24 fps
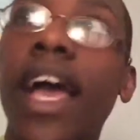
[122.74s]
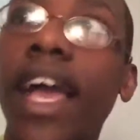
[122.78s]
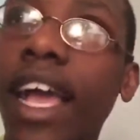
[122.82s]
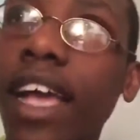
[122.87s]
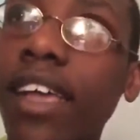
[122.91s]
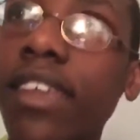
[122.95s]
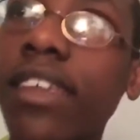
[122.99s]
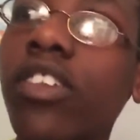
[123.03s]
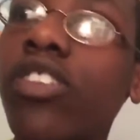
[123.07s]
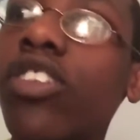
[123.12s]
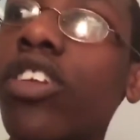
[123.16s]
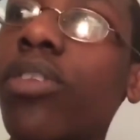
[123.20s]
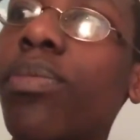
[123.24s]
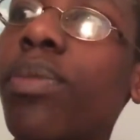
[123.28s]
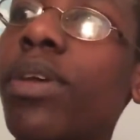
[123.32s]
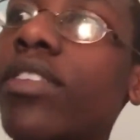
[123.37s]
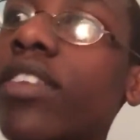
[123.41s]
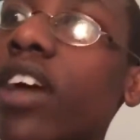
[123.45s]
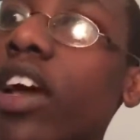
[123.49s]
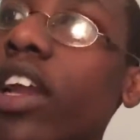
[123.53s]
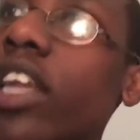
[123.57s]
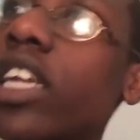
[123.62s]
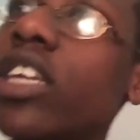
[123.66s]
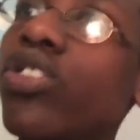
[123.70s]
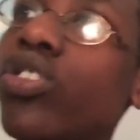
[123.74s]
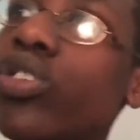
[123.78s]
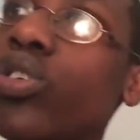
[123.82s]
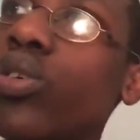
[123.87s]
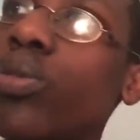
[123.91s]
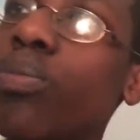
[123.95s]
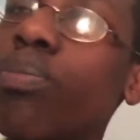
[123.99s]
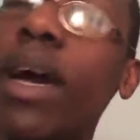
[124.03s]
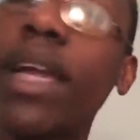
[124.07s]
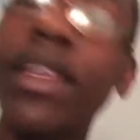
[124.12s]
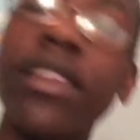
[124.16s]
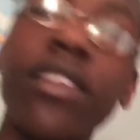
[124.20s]
I guess I should be sorry
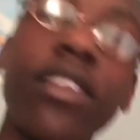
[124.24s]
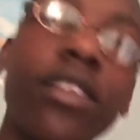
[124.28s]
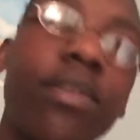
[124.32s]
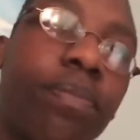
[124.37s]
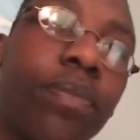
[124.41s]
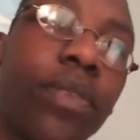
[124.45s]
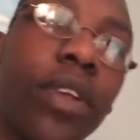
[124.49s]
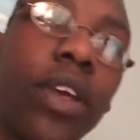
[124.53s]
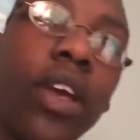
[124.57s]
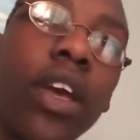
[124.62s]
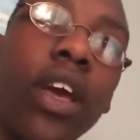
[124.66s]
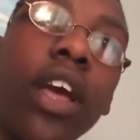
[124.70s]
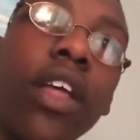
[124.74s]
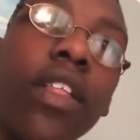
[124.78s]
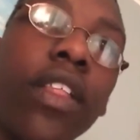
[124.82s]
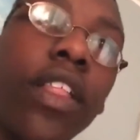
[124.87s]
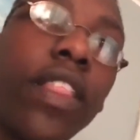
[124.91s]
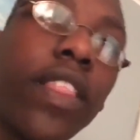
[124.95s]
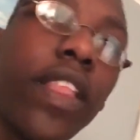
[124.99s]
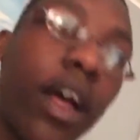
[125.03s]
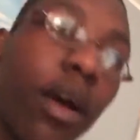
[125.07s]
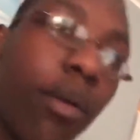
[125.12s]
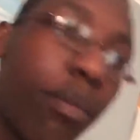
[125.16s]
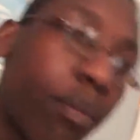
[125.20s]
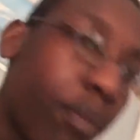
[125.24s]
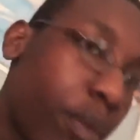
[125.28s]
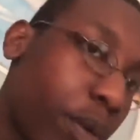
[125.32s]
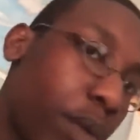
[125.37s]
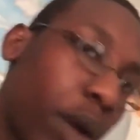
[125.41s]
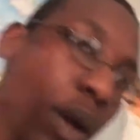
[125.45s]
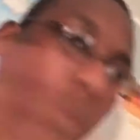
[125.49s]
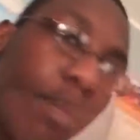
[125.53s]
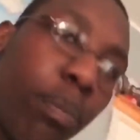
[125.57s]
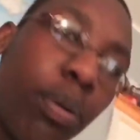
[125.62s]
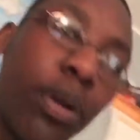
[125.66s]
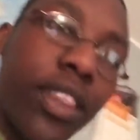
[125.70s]
too, but uh,
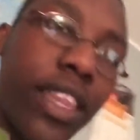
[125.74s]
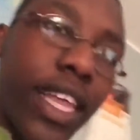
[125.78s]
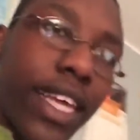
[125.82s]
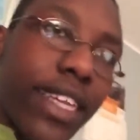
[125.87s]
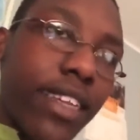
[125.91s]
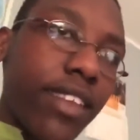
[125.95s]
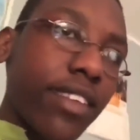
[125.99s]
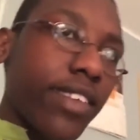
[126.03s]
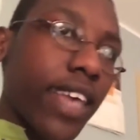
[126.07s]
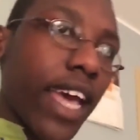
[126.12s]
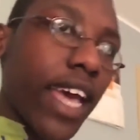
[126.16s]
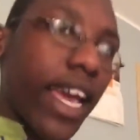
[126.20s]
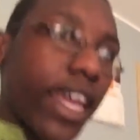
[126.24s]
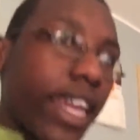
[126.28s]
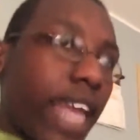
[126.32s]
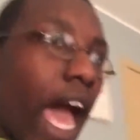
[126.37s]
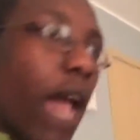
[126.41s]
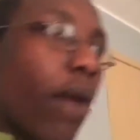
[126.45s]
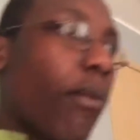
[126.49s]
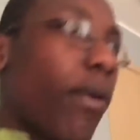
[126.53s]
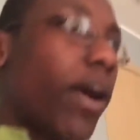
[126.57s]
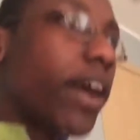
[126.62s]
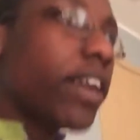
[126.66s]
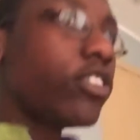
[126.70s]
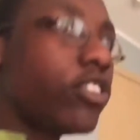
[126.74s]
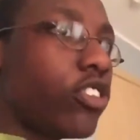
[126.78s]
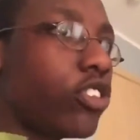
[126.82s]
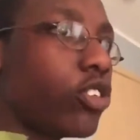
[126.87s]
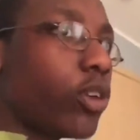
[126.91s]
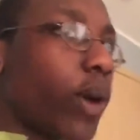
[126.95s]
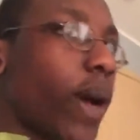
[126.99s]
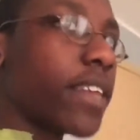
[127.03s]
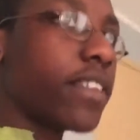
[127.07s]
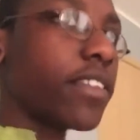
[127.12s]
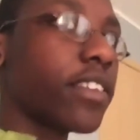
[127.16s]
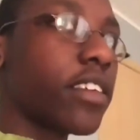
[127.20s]
put that aside. I want
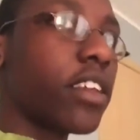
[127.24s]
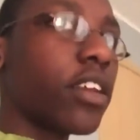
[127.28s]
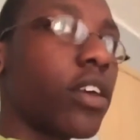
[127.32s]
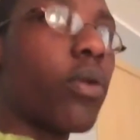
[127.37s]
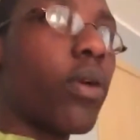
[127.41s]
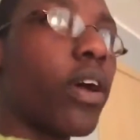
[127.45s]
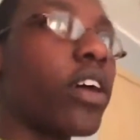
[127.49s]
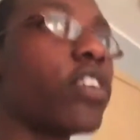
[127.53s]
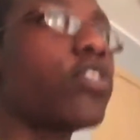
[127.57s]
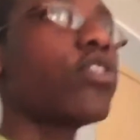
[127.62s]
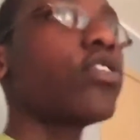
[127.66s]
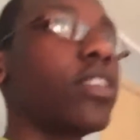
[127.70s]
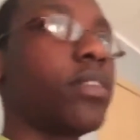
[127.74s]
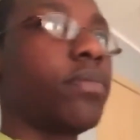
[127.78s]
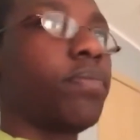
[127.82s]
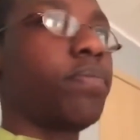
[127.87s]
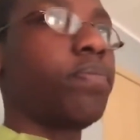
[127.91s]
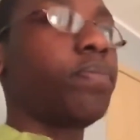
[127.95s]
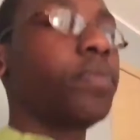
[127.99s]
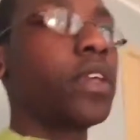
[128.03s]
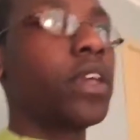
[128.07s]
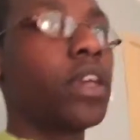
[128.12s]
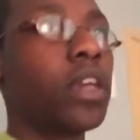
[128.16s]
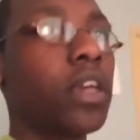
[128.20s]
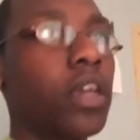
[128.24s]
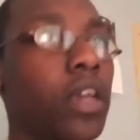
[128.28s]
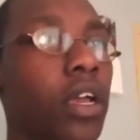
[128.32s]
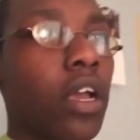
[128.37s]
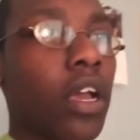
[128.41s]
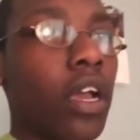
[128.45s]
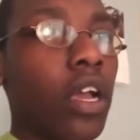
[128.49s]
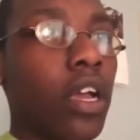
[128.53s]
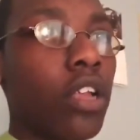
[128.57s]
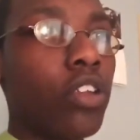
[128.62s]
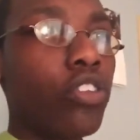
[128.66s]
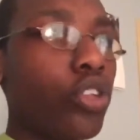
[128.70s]
to ask you a question.
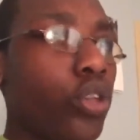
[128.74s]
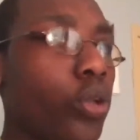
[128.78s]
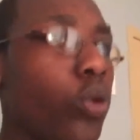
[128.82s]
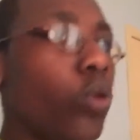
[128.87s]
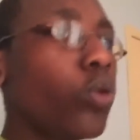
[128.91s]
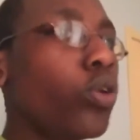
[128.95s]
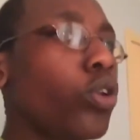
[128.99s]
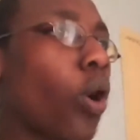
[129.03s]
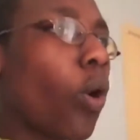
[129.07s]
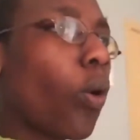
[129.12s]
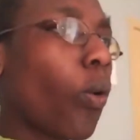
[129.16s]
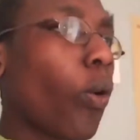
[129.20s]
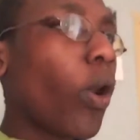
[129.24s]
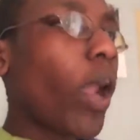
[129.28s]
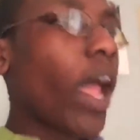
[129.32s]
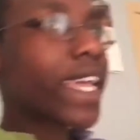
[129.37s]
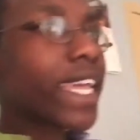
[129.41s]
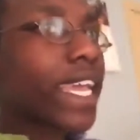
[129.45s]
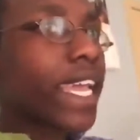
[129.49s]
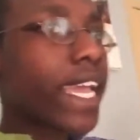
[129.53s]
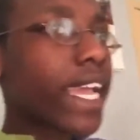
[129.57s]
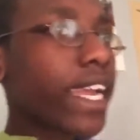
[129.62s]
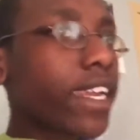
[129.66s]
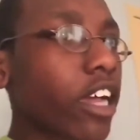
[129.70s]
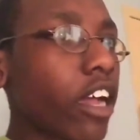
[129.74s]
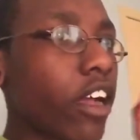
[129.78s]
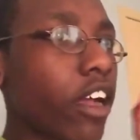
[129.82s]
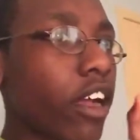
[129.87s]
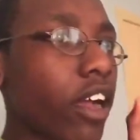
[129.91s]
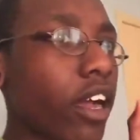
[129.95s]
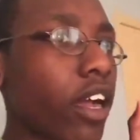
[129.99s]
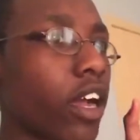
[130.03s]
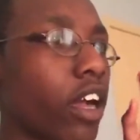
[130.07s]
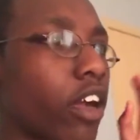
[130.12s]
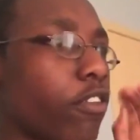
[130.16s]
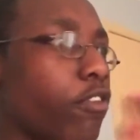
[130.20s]
Do you know where I can get
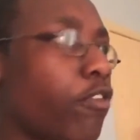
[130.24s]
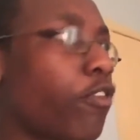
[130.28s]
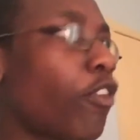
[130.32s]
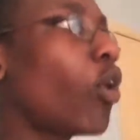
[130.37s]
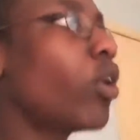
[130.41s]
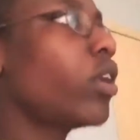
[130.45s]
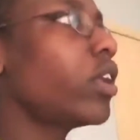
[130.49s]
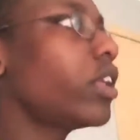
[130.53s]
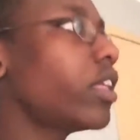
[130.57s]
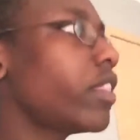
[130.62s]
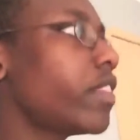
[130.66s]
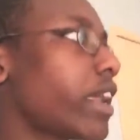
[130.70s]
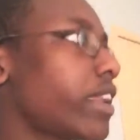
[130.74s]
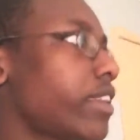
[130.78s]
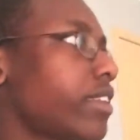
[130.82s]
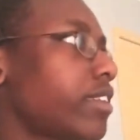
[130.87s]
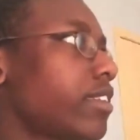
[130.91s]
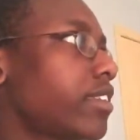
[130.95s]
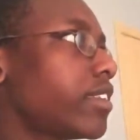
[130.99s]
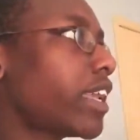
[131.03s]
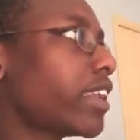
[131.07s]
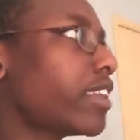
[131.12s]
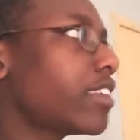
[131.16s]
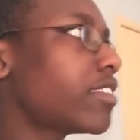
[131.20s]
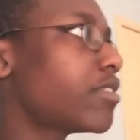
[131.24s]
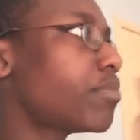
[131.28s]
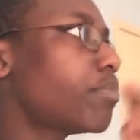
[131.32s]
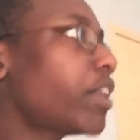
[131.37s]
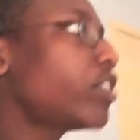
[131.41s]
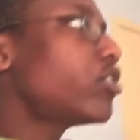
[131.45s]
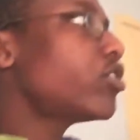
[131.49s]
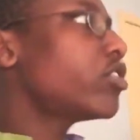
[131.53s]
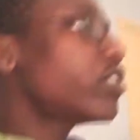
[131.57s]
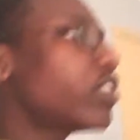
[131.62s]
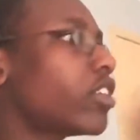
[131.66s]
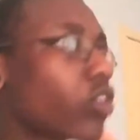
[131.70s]
a, a phone that, that is
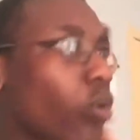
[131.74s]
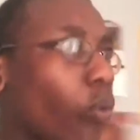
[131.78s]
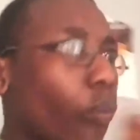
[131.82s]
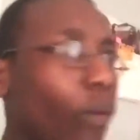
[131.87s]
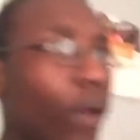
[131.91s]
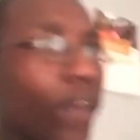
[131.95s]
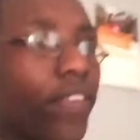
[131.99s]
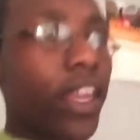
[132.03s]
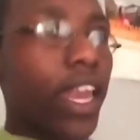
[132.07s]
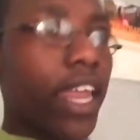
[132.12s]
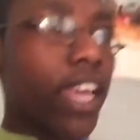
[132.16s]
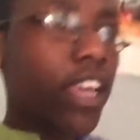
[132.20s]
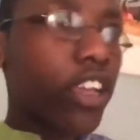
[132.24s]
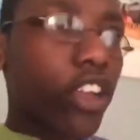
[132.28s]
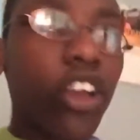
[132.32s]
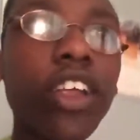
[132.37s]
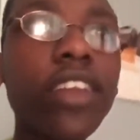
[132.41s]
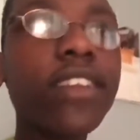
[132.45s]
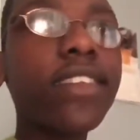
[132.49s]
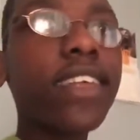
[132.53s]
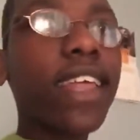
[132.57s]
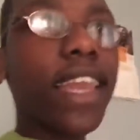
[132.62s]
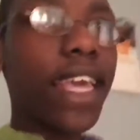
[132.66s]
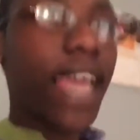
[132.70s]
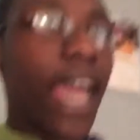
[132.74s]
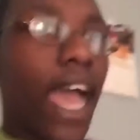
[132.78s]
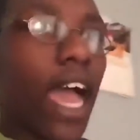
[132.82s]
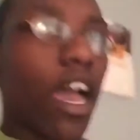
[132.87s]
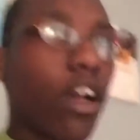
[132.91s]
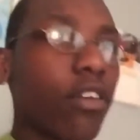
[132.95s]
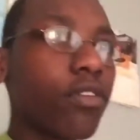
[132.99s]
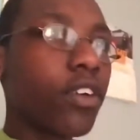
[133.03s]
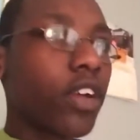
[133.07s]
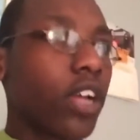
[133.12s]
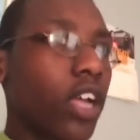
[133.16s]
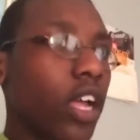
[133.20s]
better than the one that I currently
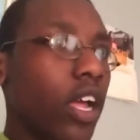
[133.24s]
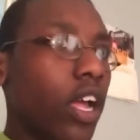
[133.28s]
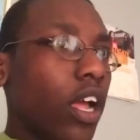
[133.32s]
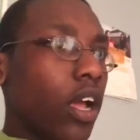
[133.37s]
have?